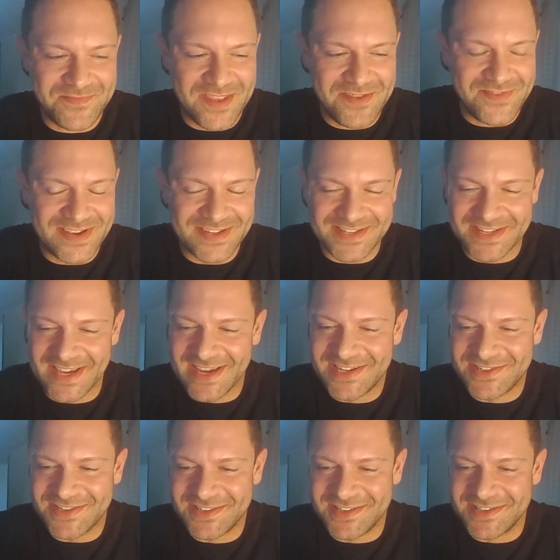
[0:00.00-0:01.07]

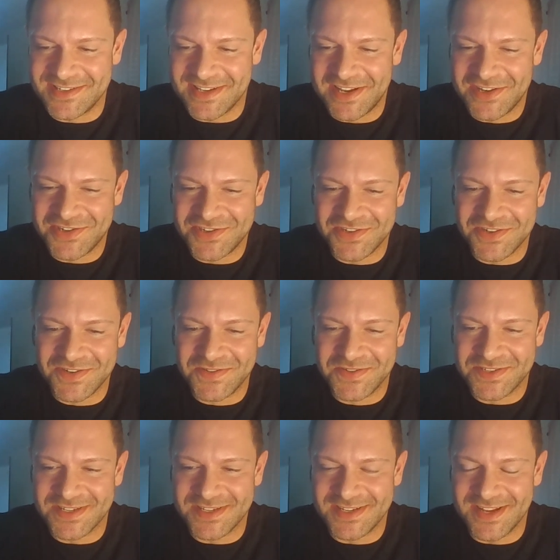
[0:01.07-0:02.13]
investigations and
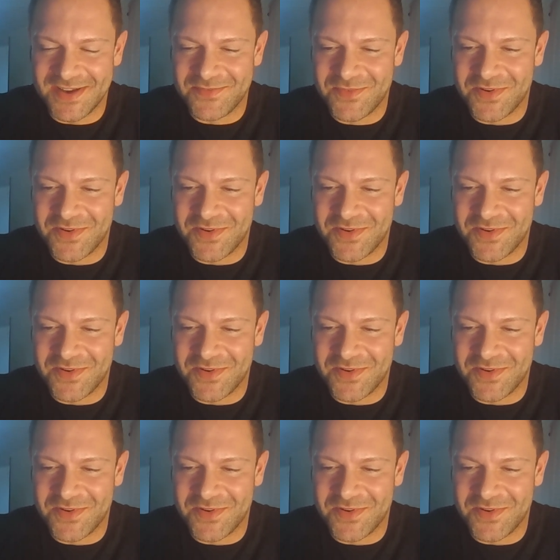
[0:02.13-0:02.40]
issues and